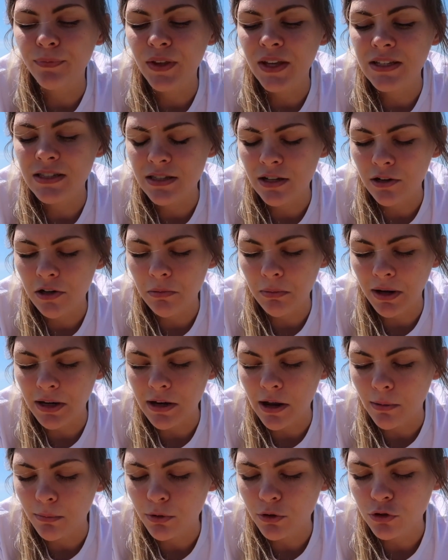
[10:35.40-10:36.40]
considering my
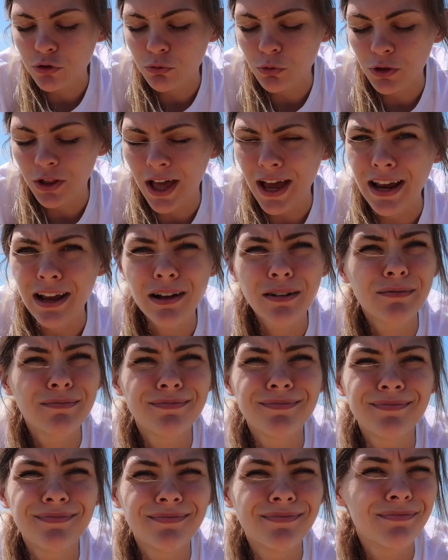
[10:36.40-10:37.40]
numbers were like
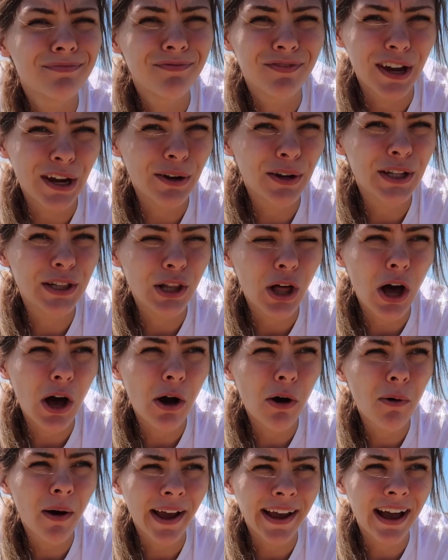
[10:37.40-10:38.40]
very
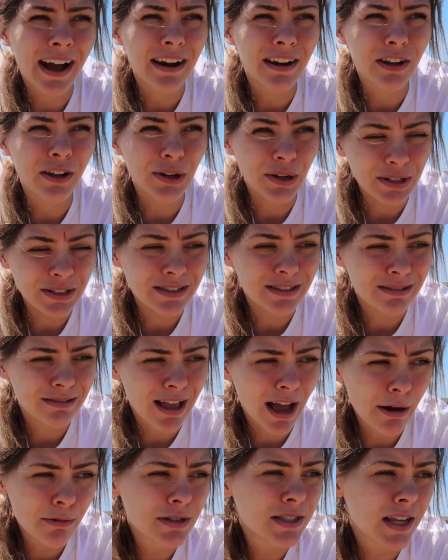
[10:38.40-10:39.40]
low. I got a good,
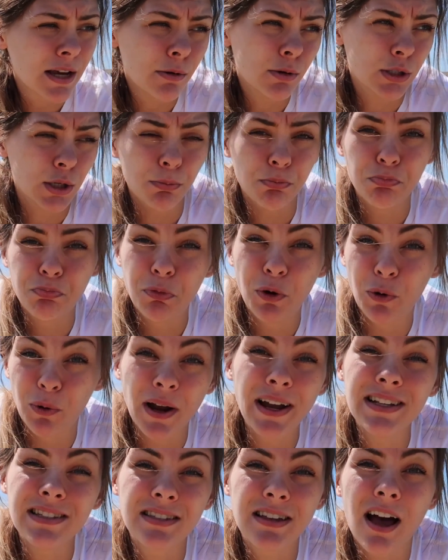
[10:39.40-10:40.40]
I would say it was a
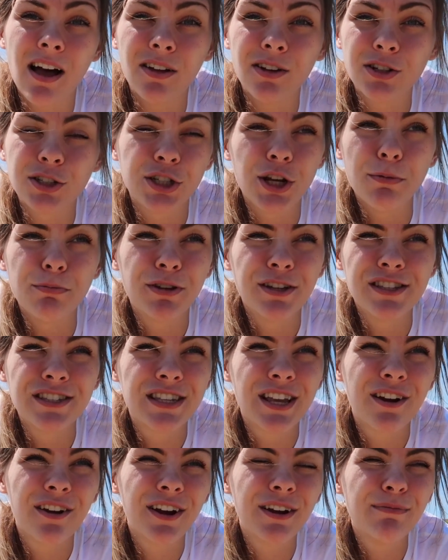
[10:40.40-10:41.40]
great scholarship
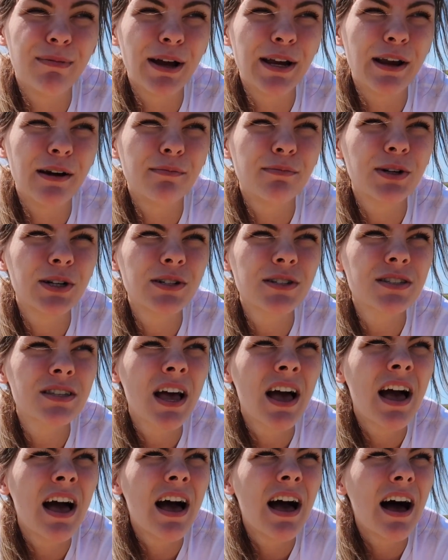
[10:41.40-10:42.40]
considering my numbers.
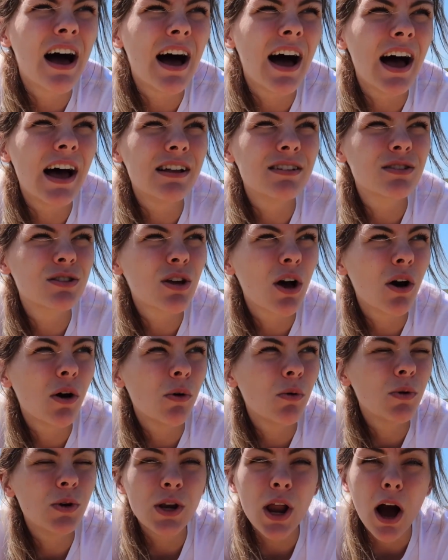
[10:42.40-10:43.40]

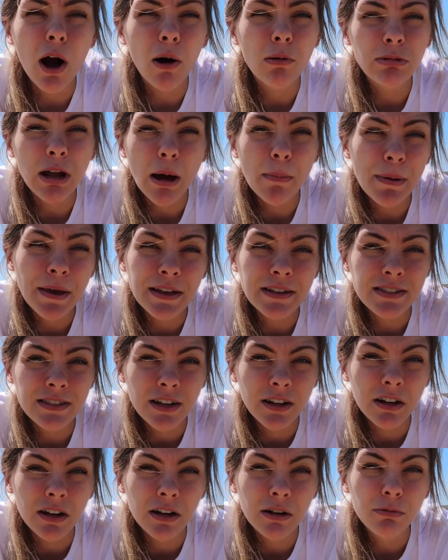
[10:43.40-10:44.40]
So no, I'm not paying
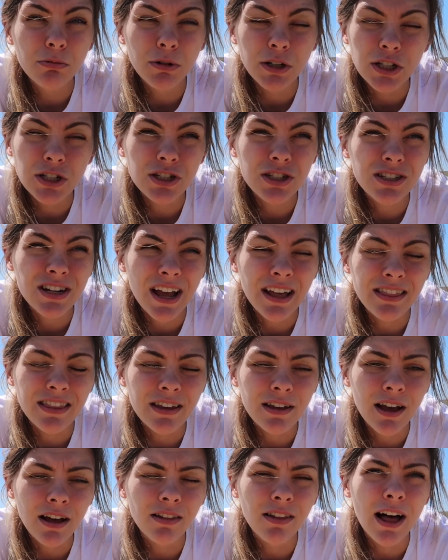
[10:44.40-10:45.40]
sticker, which I
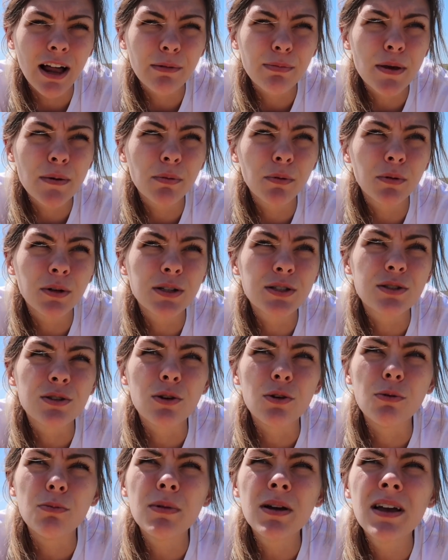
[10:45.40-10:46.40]
think a lot of people would
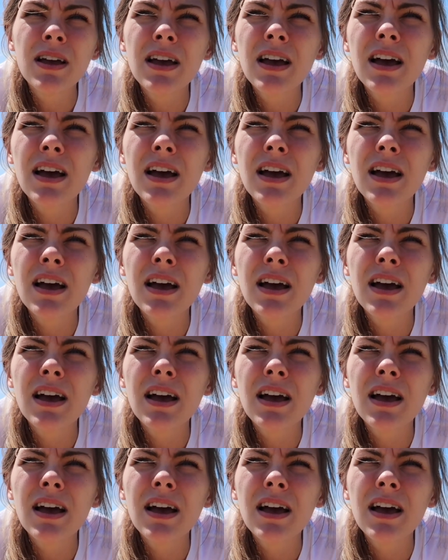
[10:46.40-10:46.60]
assume.